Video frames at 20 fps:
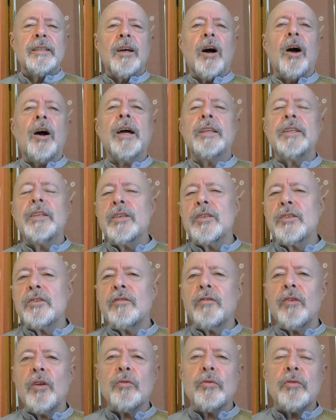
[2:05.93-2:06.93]
Ideas
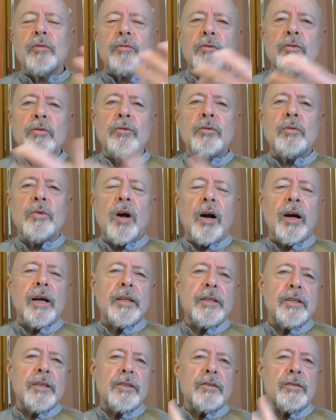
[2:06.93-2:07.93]
flow through,
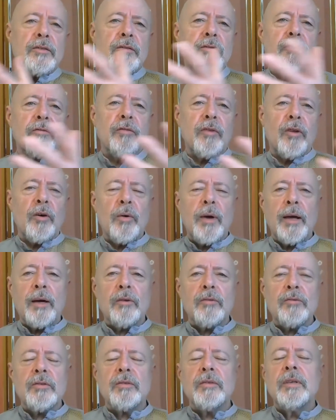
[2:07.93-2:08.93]
ideas flow
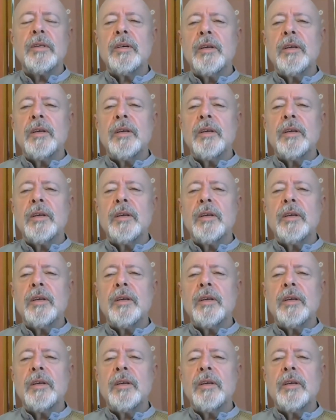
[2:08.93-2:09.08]
out.